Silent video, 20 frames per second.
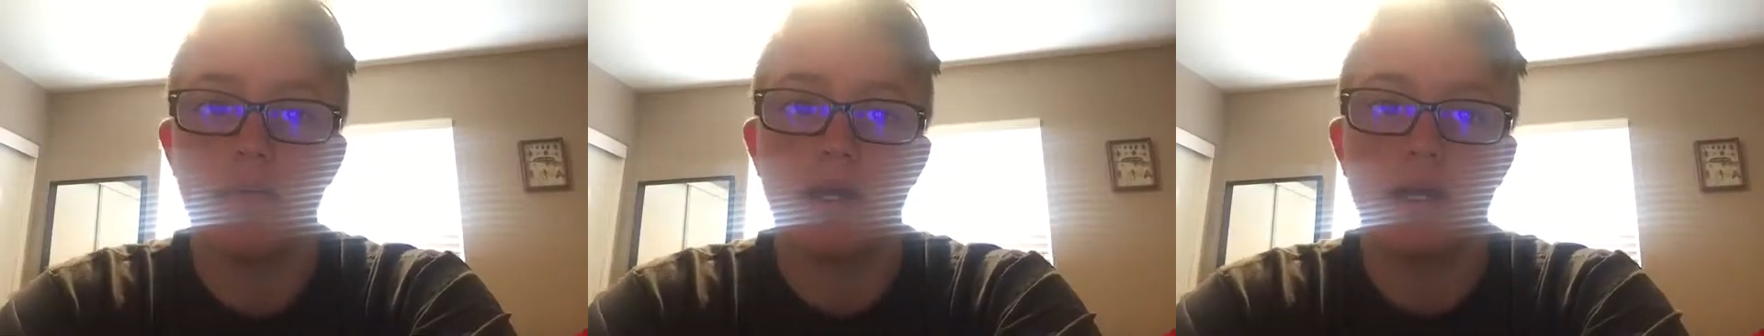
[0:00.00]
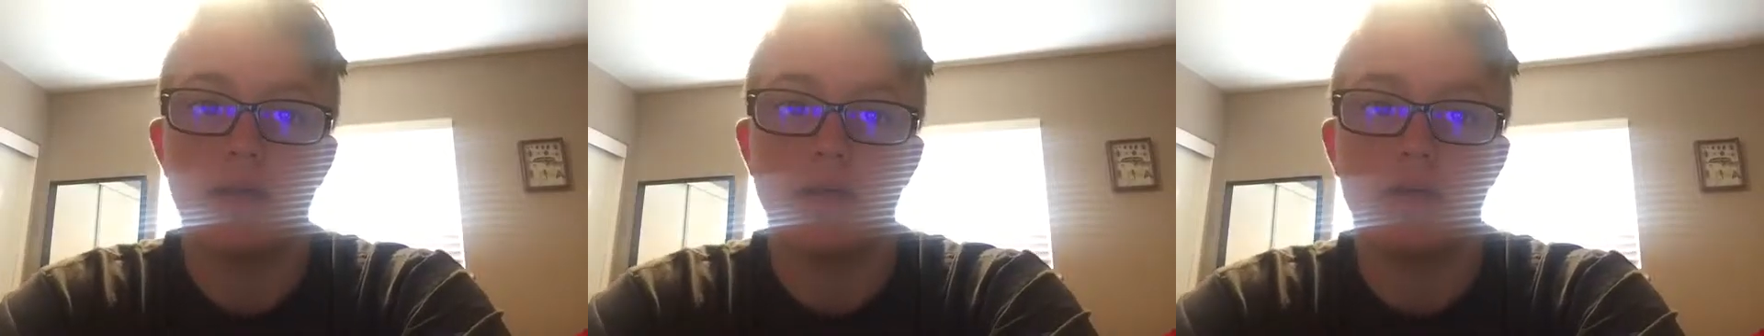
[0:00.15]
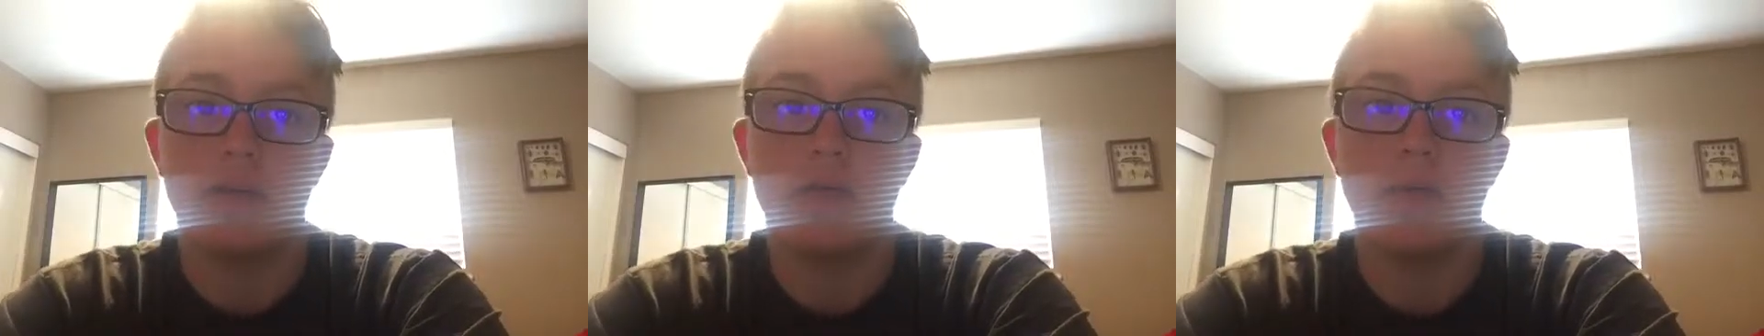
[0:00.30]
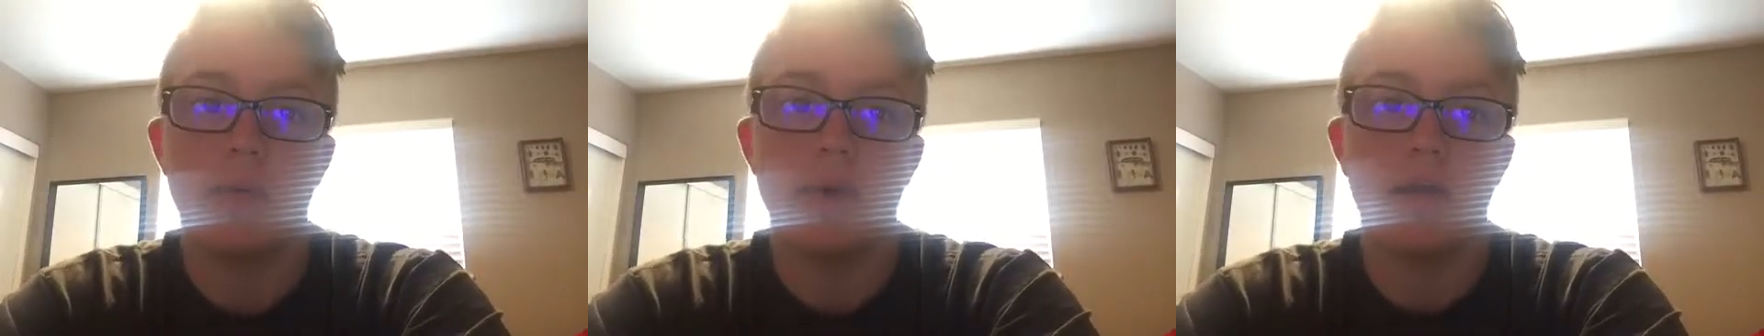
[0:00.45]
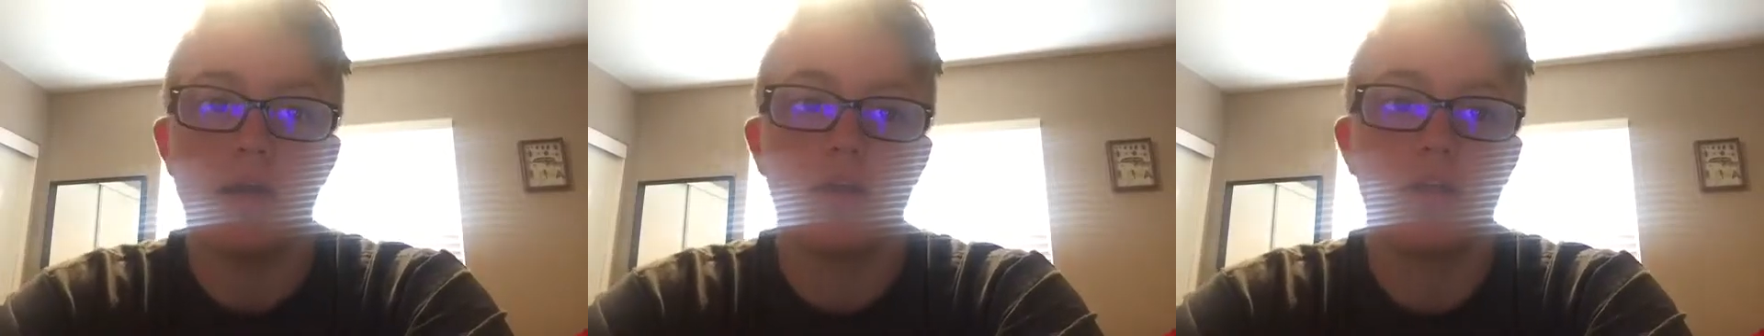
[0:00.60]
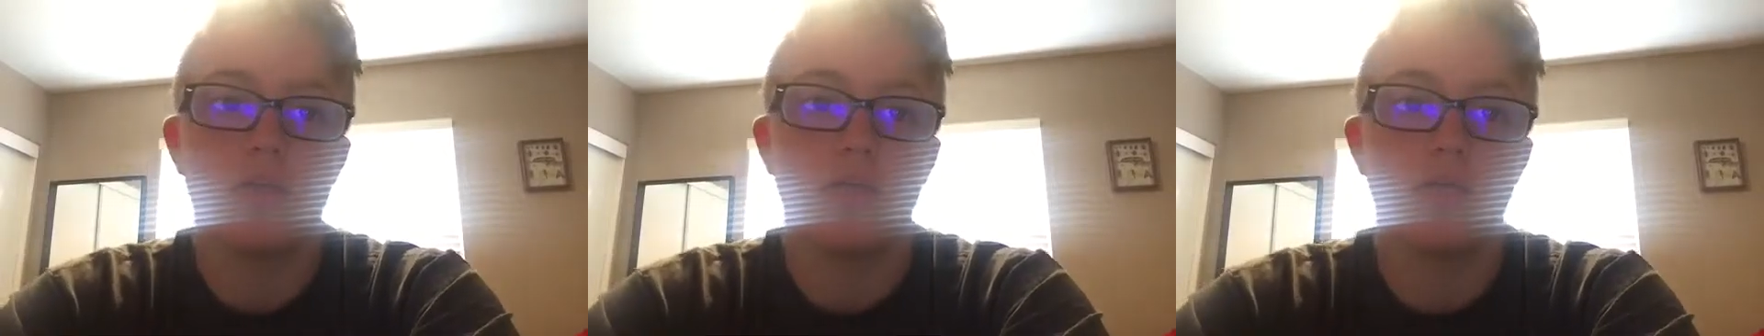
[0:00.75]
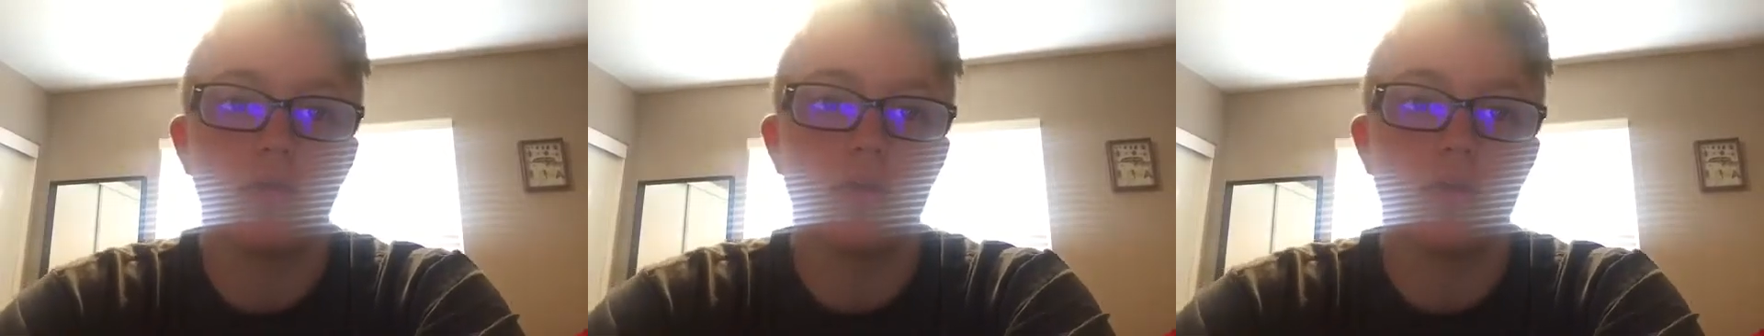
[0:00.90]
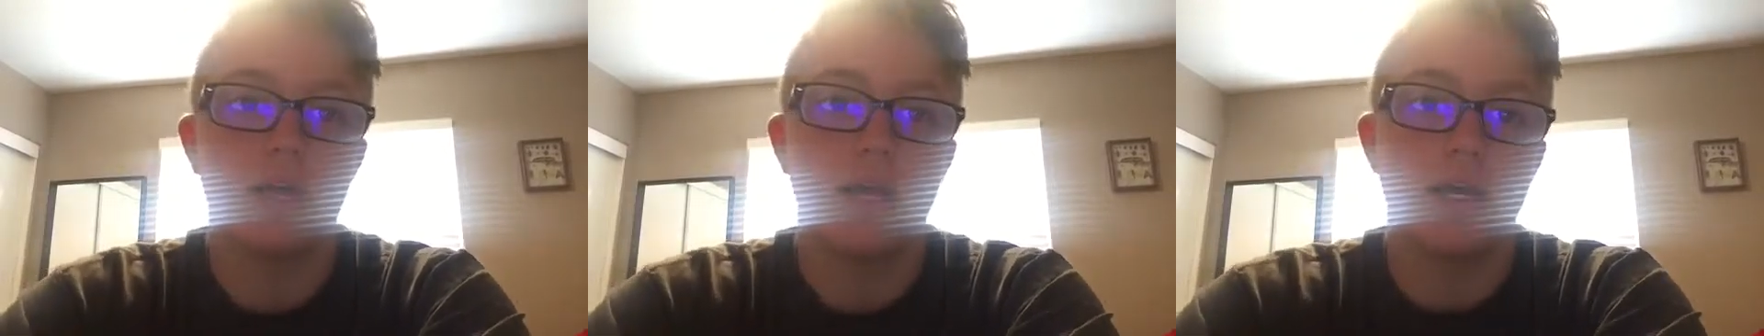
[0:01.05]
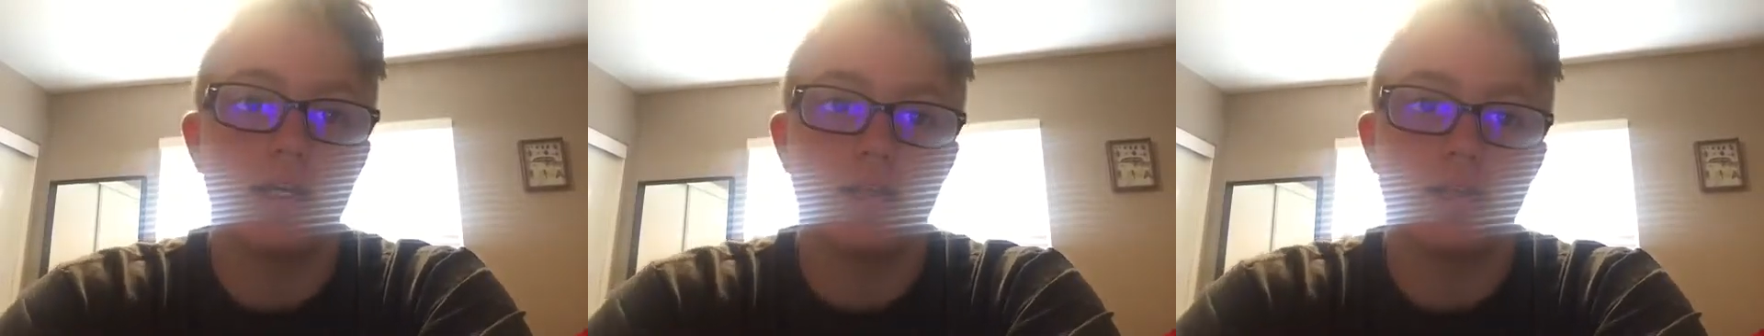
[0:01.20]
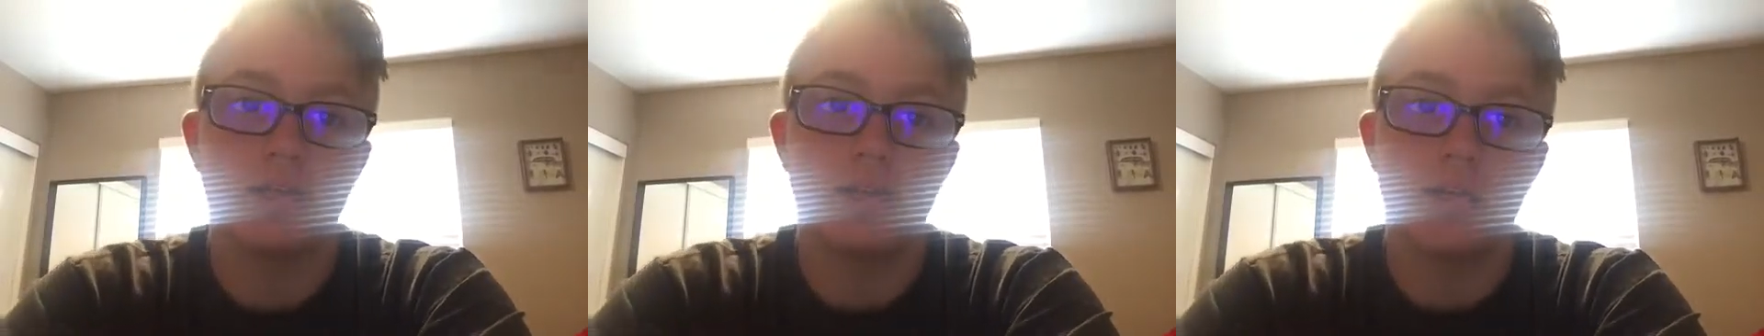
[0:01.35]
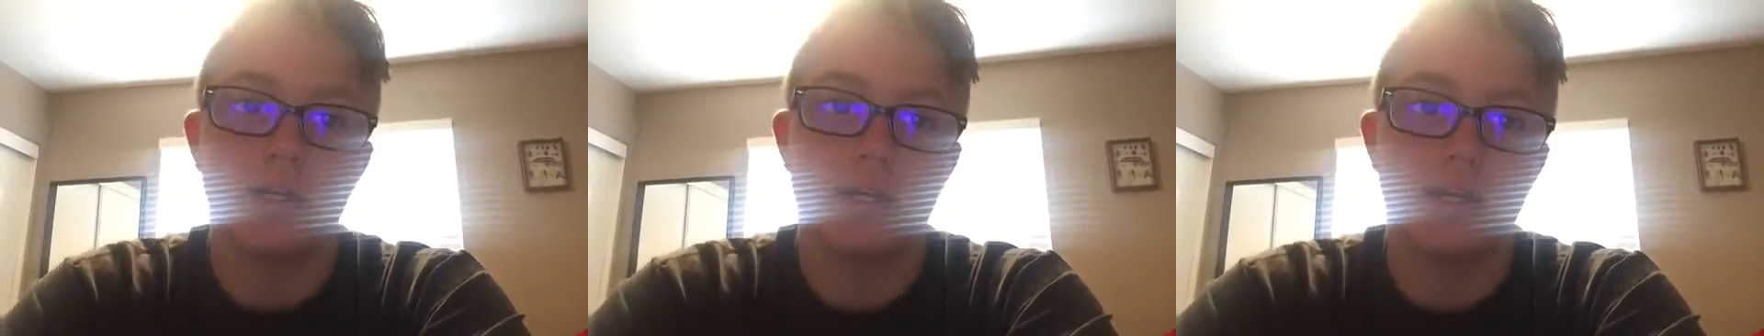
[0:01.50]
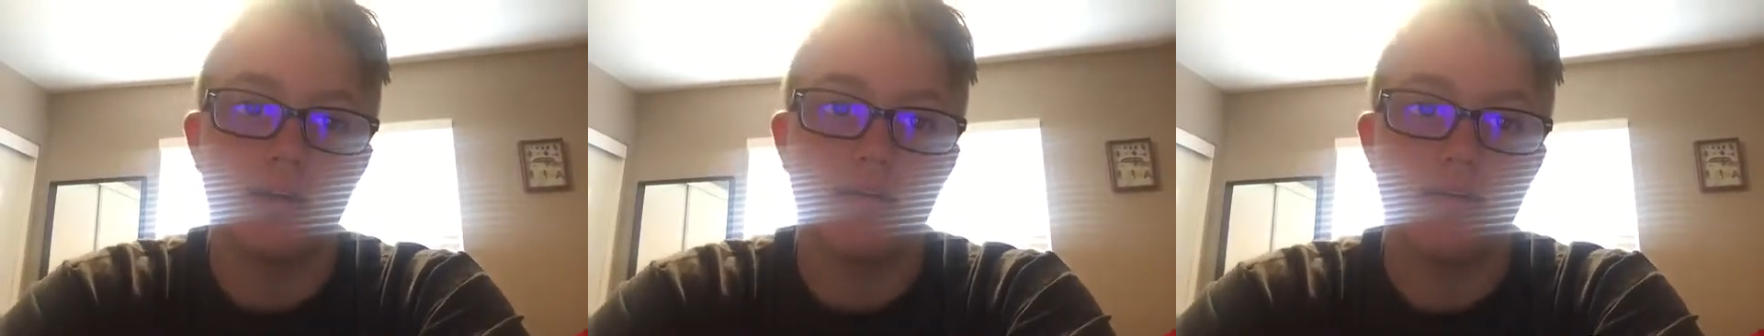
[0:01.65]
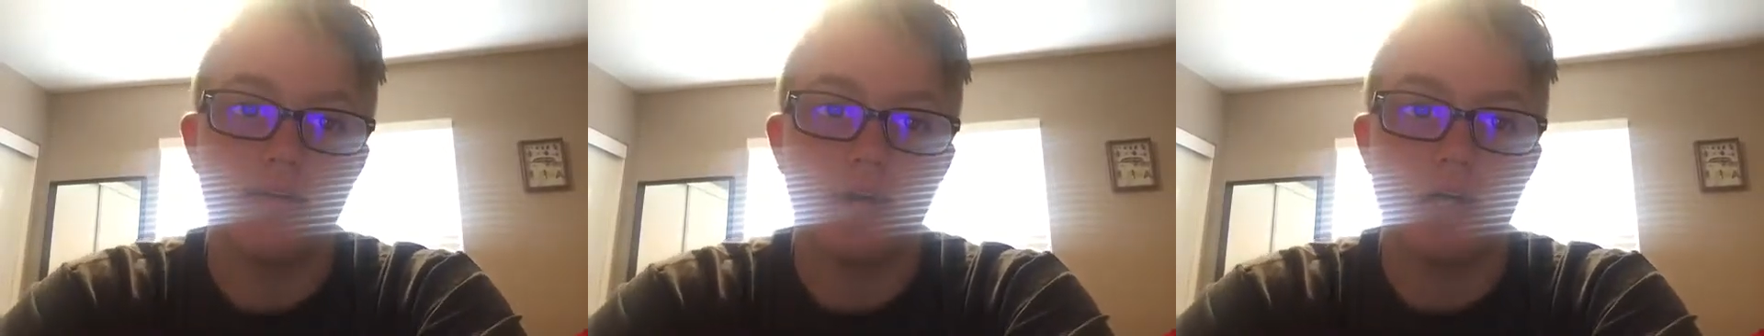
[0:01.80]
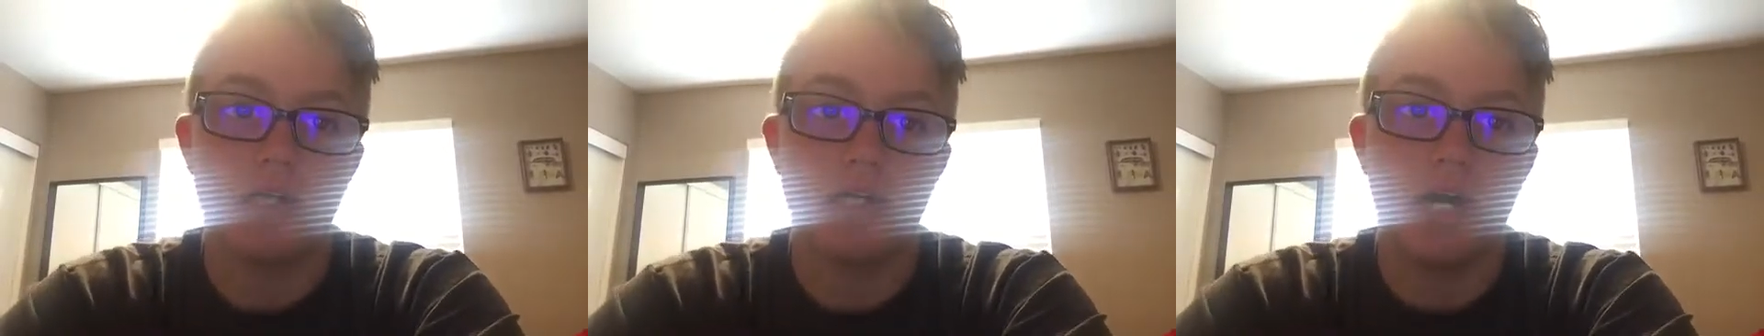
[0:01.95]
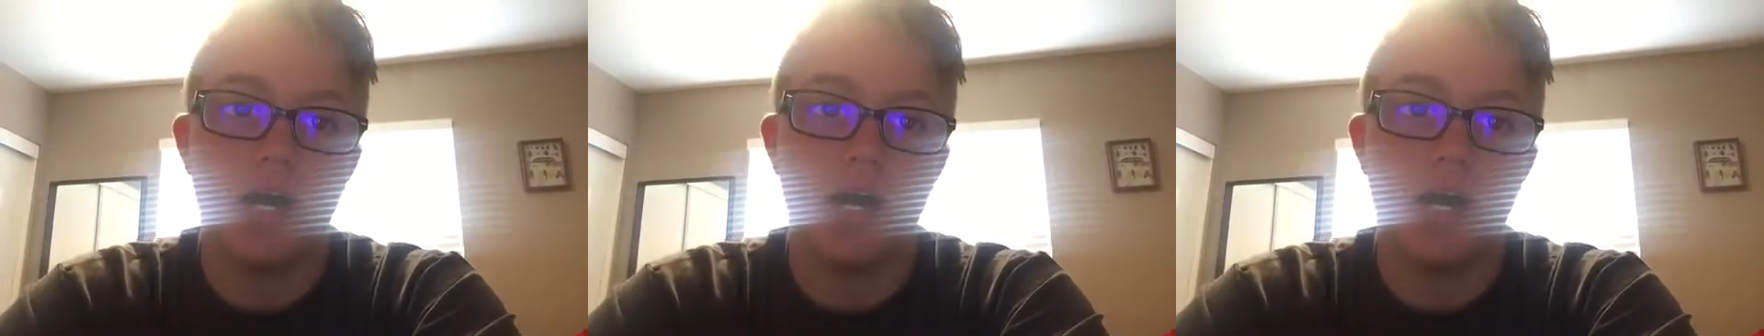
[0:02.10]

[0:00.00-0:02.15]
making their way through the desert, and they get very